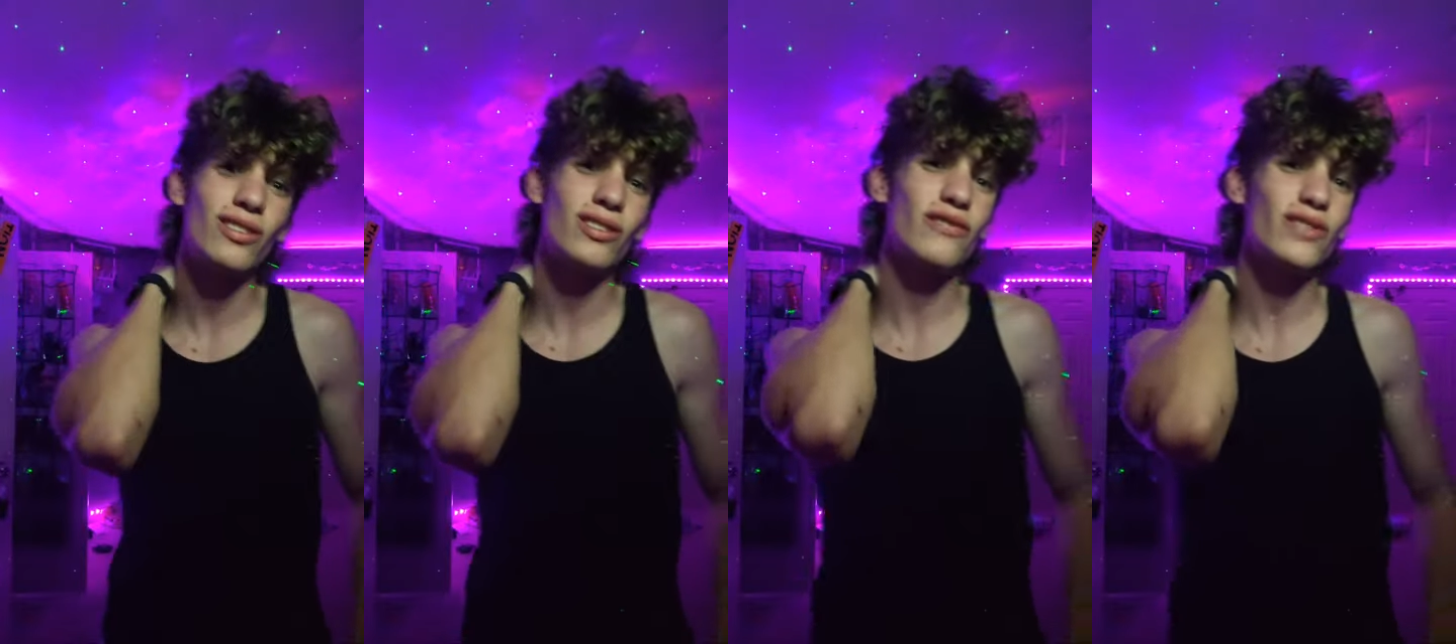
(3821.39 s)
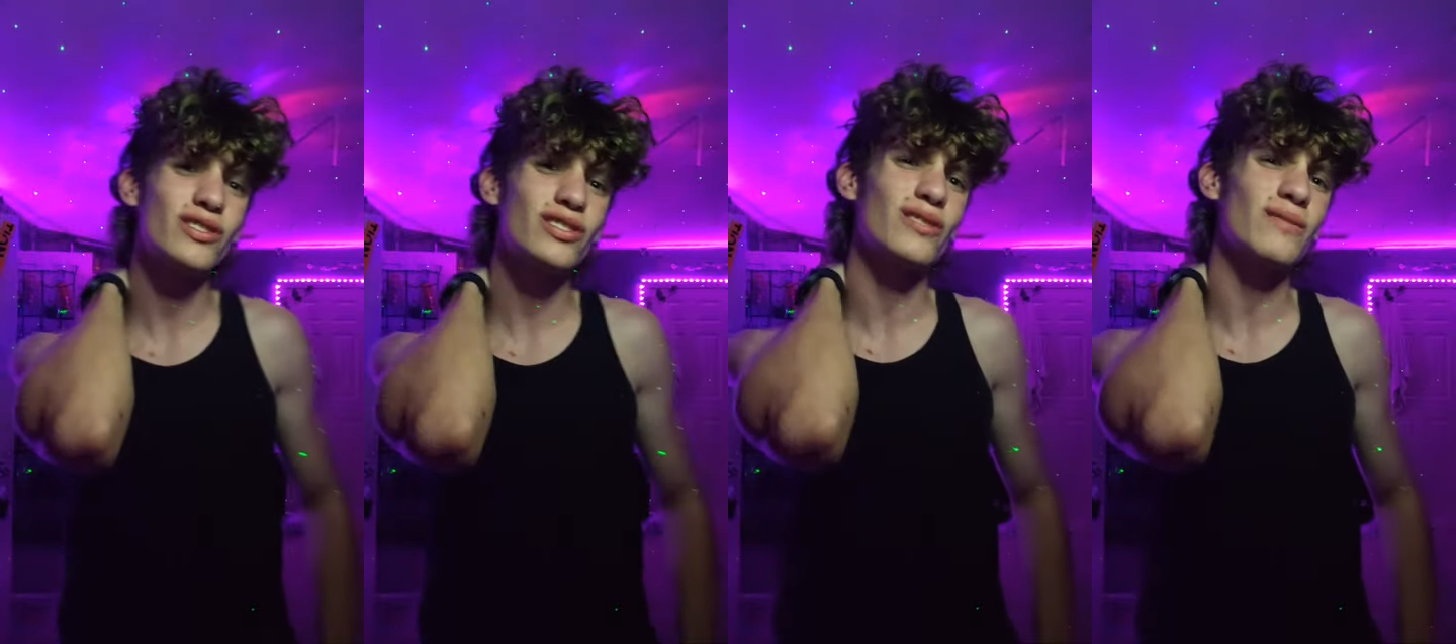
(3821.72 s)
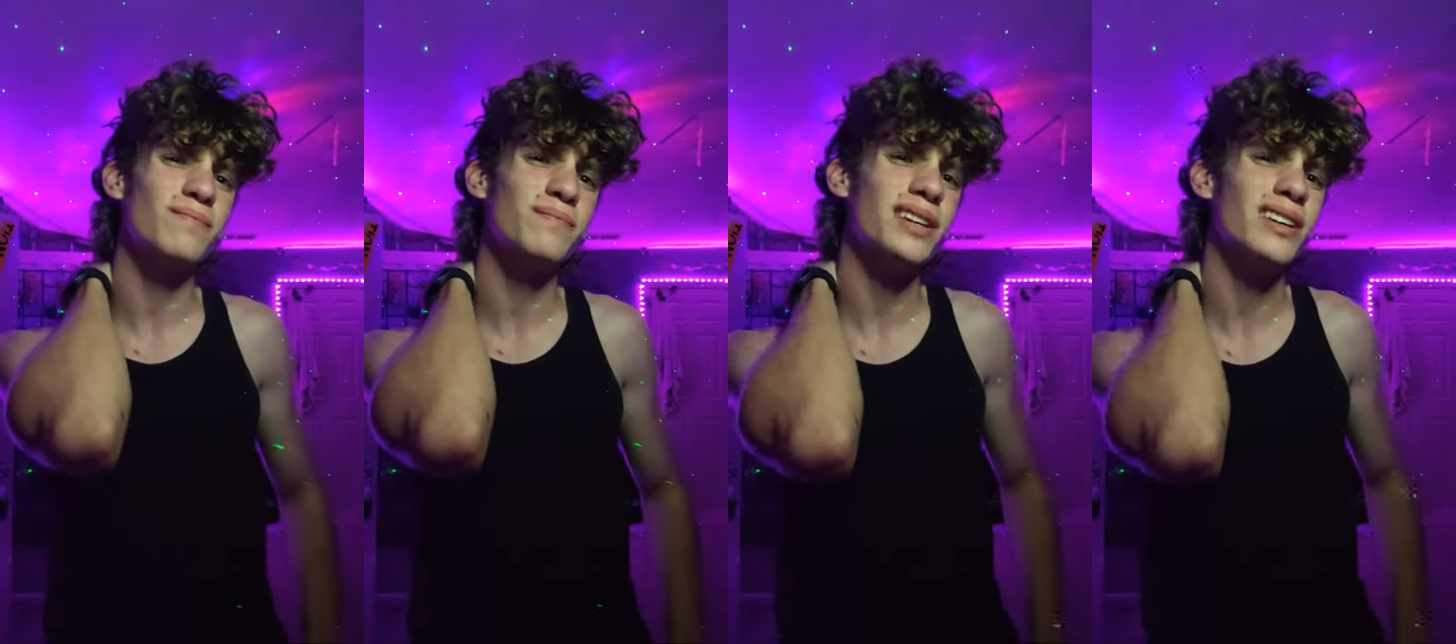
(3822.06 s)
fursuit
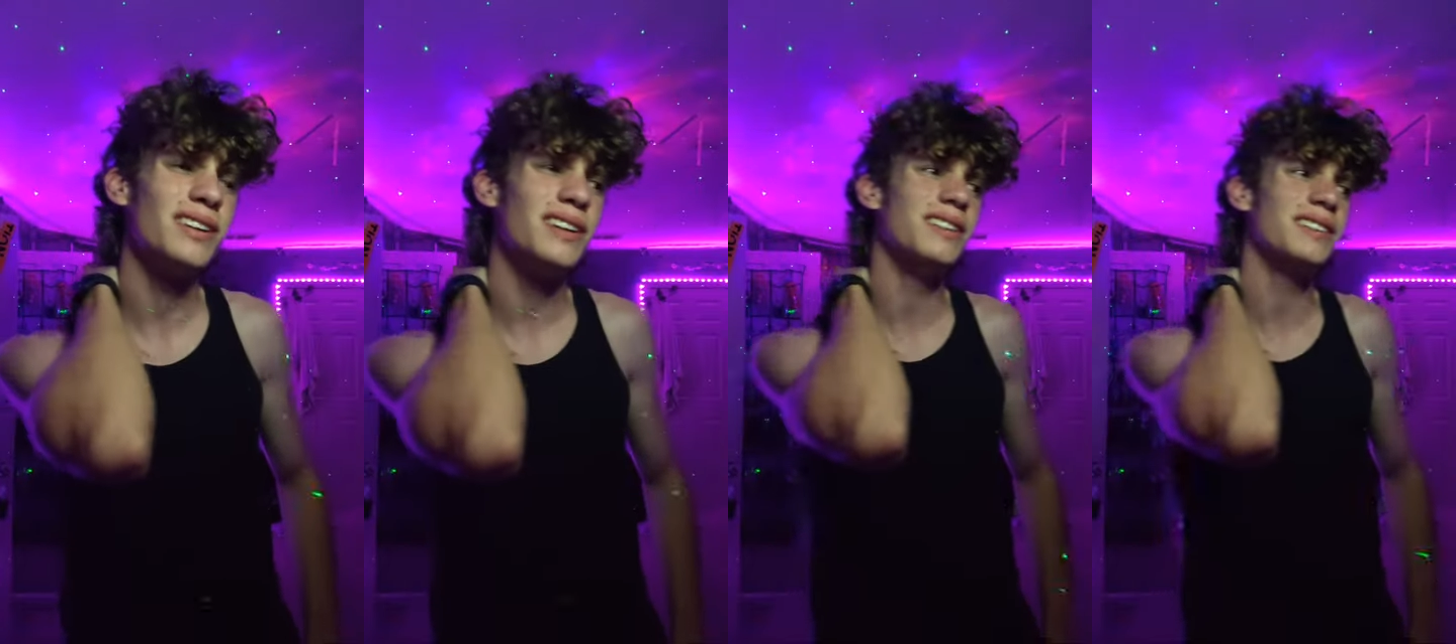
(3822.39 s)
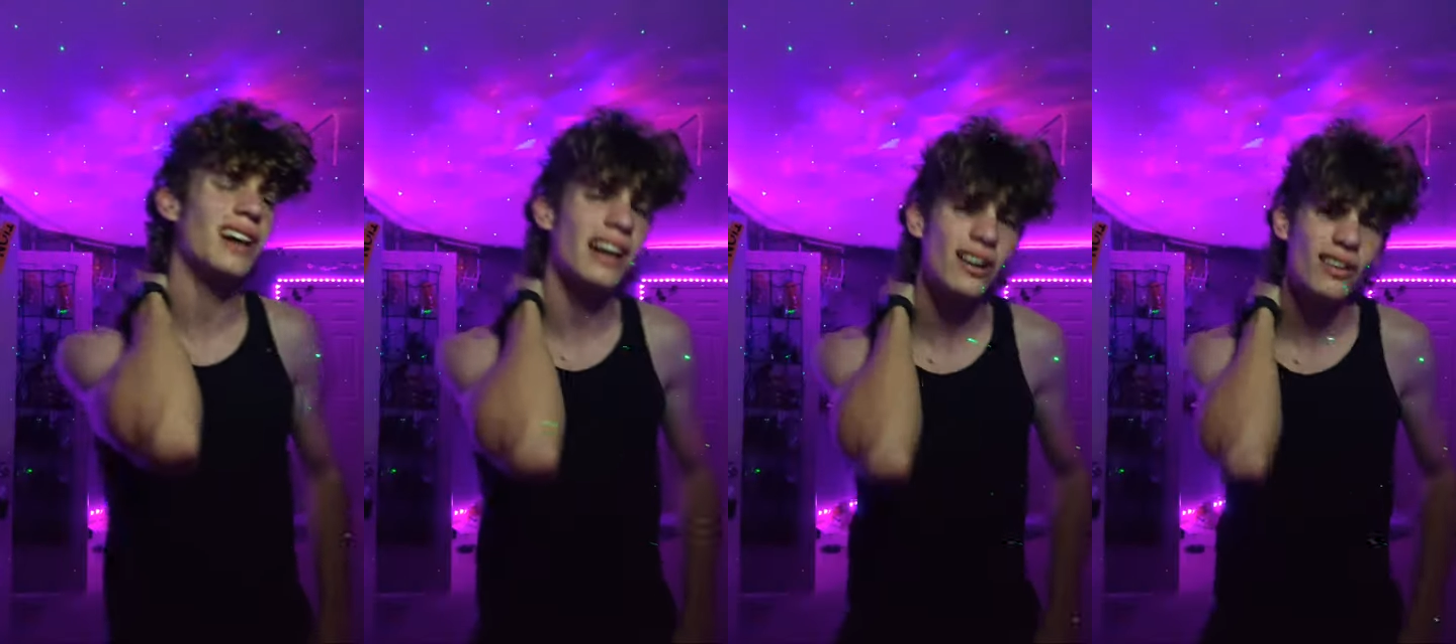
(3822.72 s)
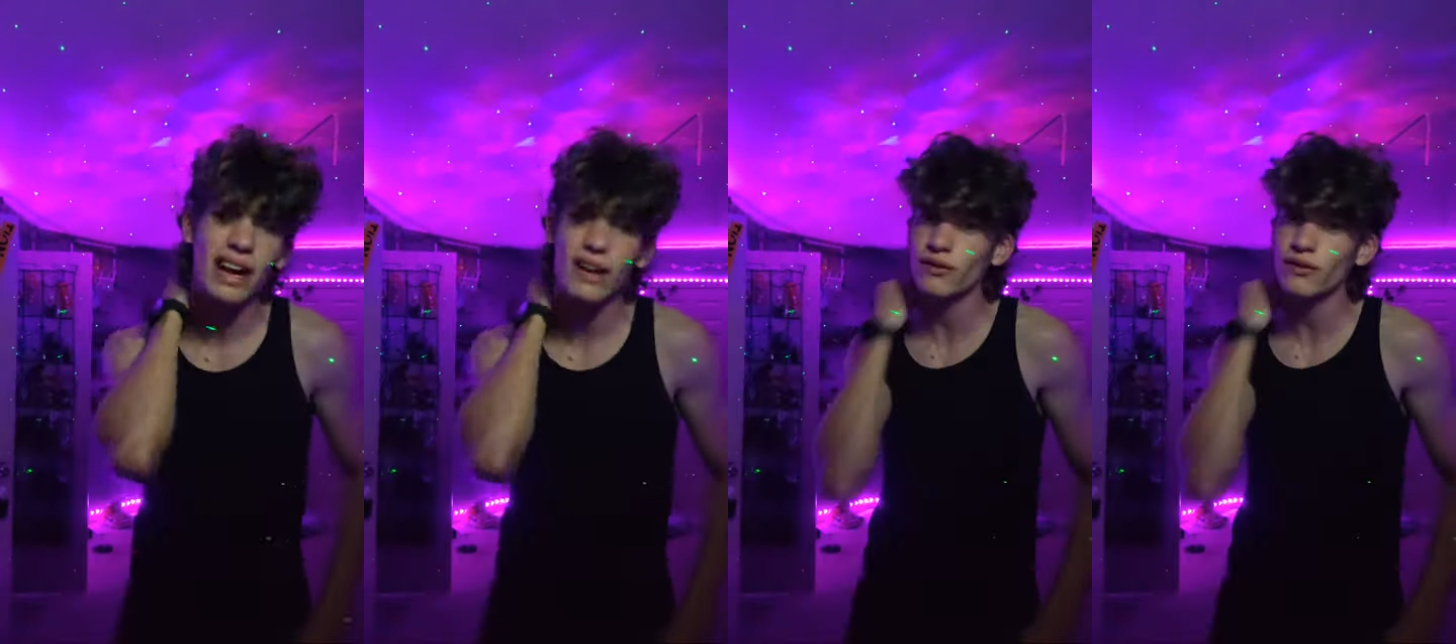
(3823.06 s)
because I already have a